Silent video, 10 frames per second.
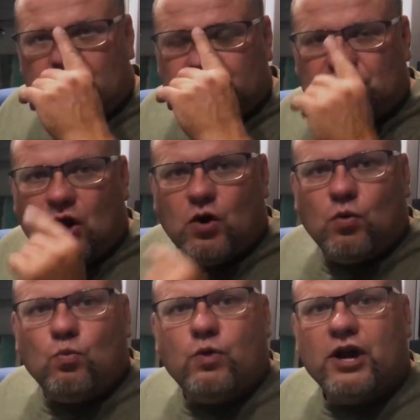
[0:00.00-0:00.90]

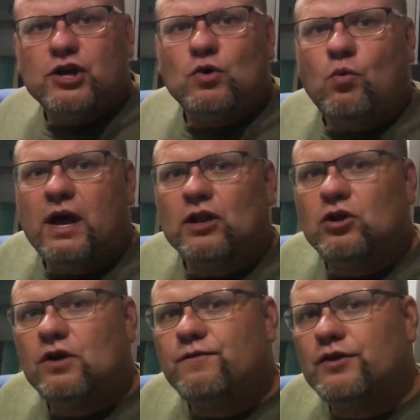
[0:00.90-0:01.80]
So where you'll want to
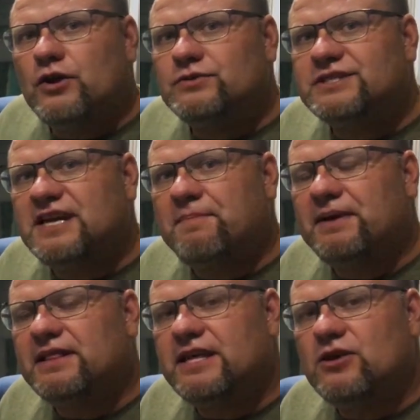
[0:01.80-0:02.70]
look for those,
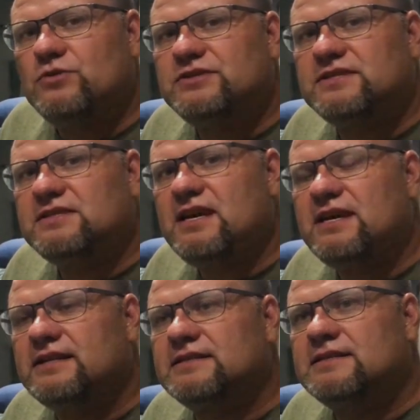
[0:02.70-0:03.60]
typically those
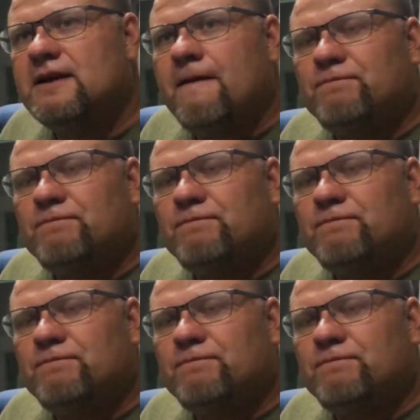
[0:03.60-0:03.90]
sinks,